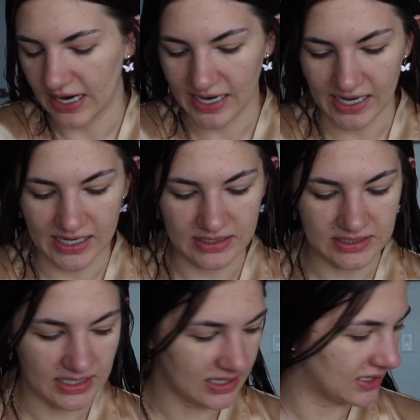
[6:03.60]
and
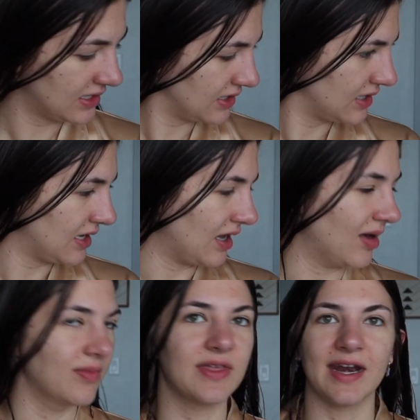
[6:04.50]

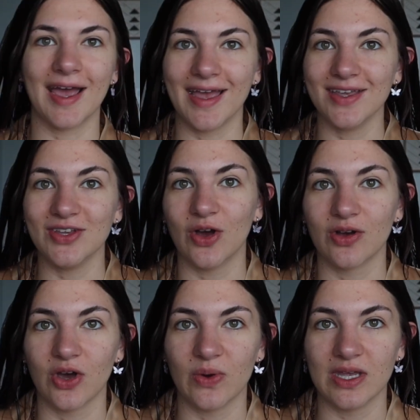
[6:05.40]
then I, you know,
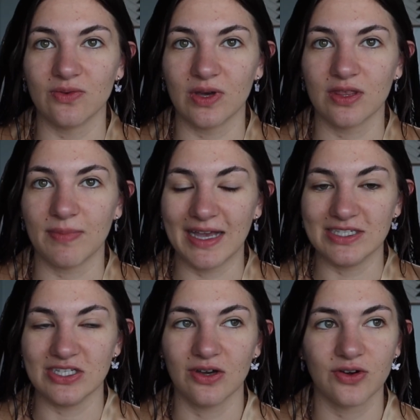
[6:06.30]
go in with my
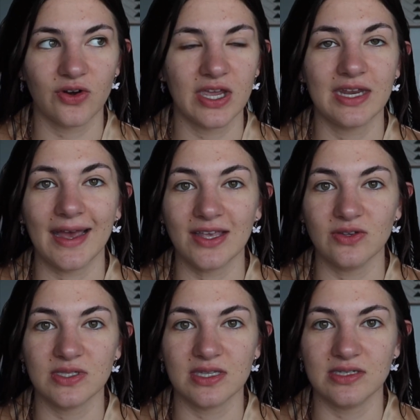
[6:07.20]
deodorant. I
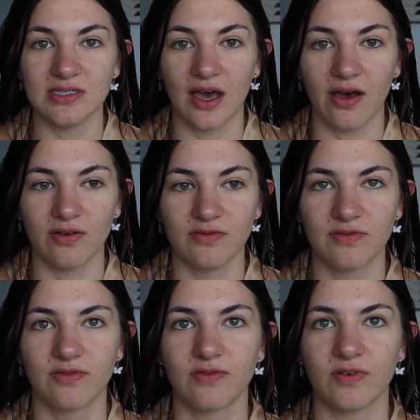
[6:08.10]
use the Dove.
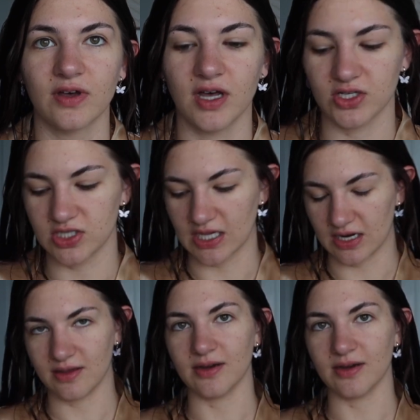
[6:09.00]
I'll just get it.